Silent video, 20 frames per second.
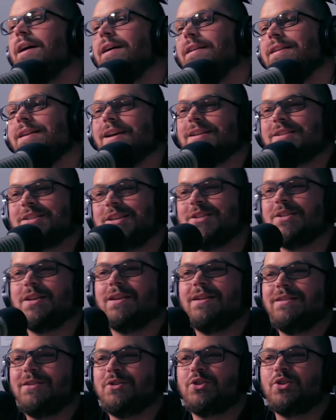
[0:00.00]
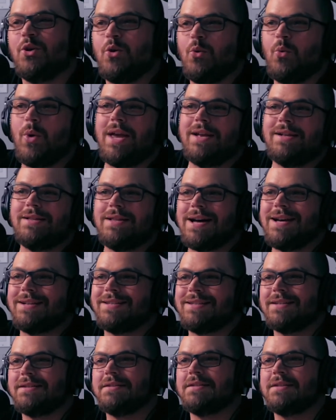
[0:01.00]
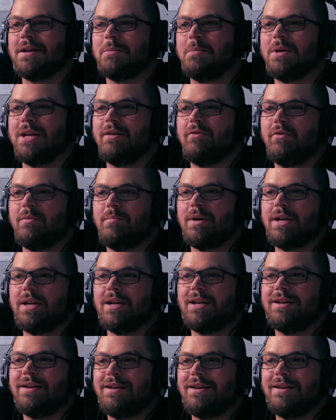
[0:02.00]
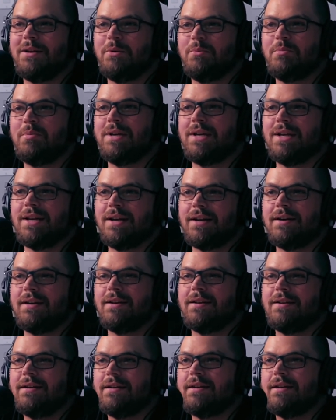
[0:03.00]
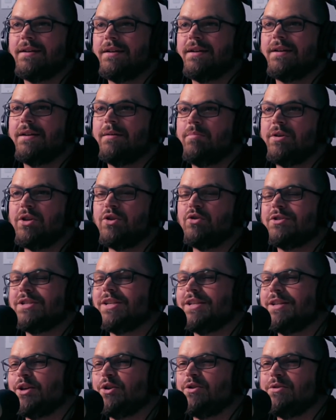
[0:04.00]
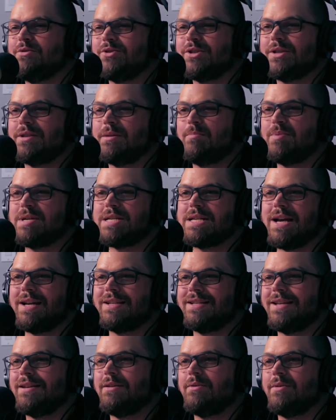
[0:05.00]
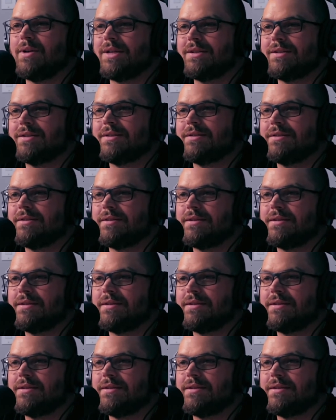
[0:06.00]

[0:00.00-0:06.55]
Yeah, I guess, because there's no weight classes. I mean, everybody, no. It would be... but usually the goons are the big guys anyways.